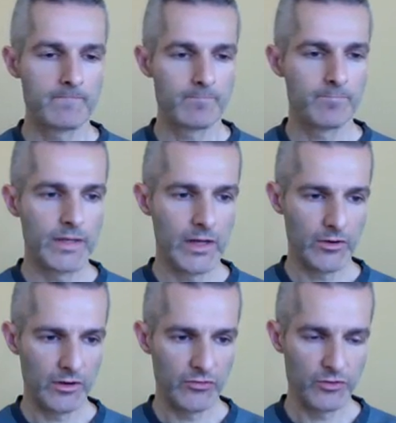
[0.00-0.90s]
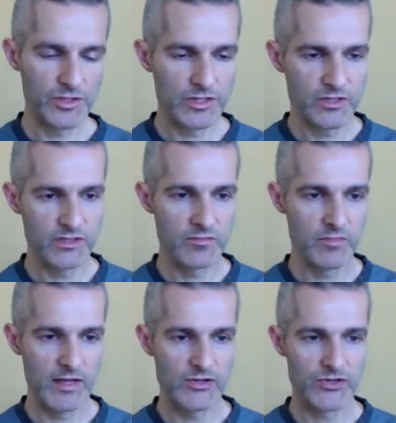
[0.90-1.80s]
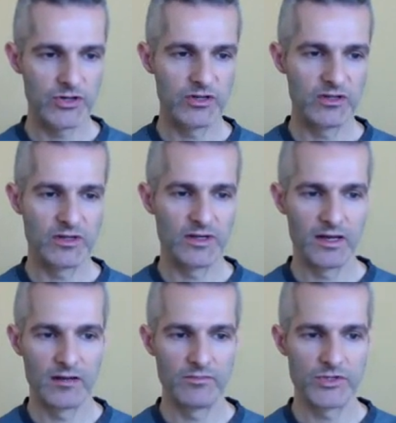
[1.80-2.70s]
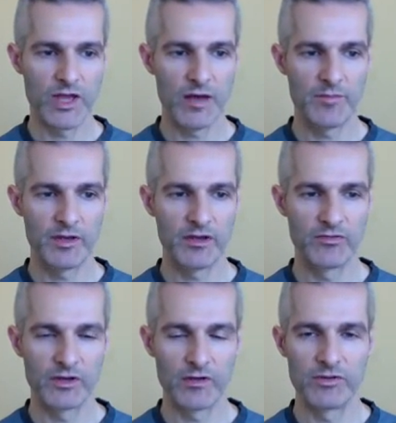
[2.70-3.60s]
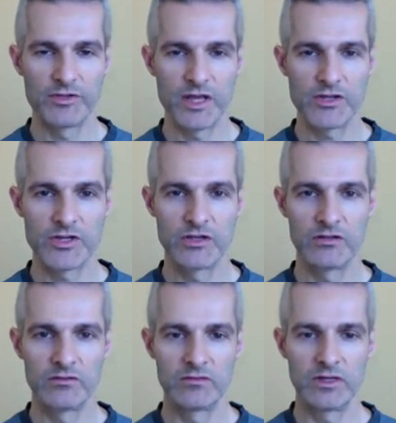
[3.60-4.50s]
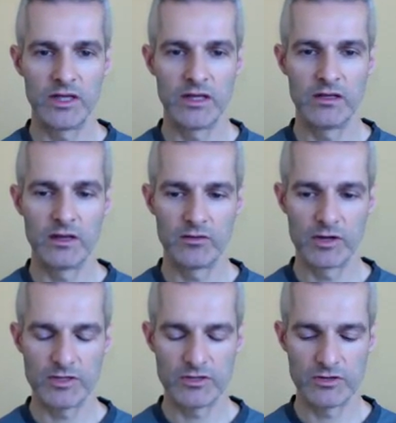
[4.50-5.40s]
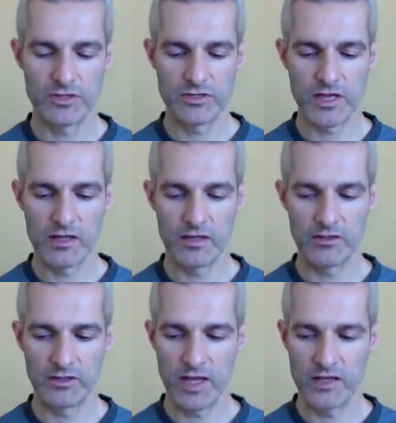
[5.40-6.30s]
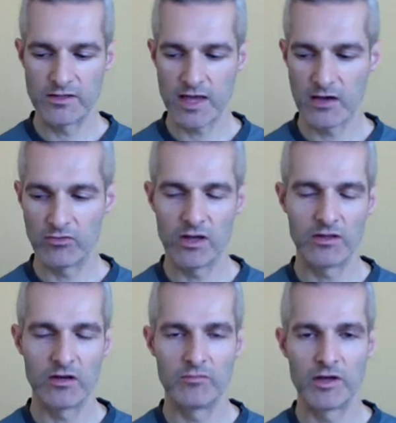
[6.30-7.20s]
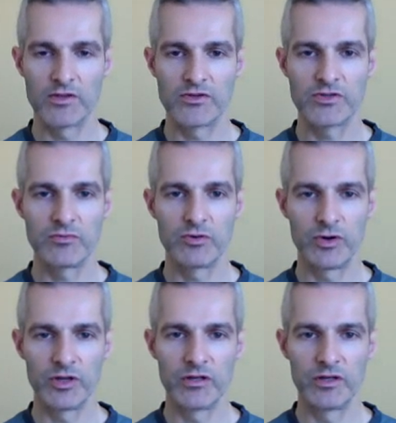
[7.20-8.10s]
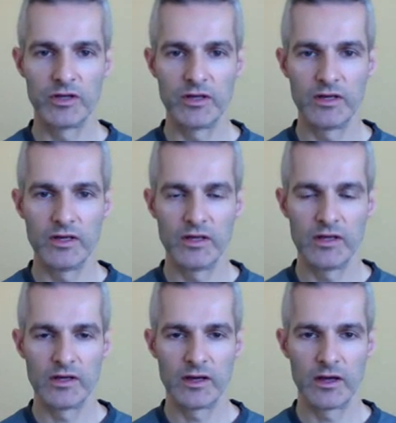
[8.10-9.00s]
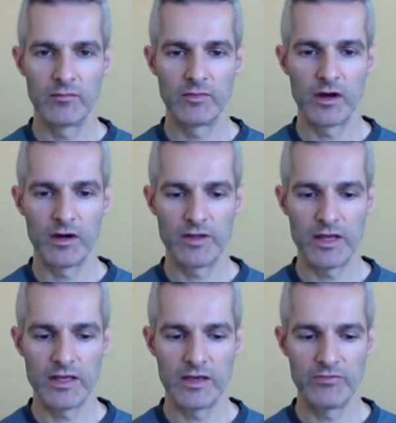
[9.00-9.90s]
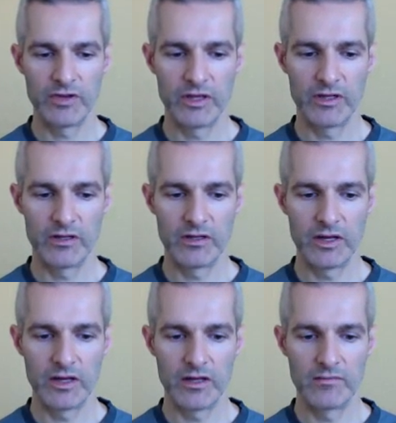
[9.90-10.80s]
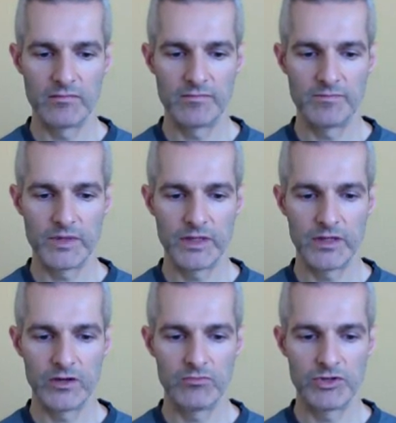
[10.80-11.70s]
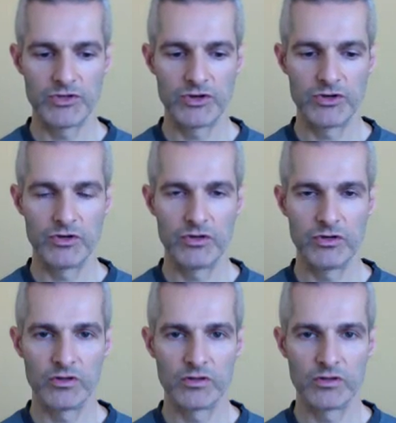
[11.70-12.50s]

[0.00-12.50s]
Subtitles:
And of course, this is a major topic of conversation in Western society today, is how well are mothers supported? Are they given, maternal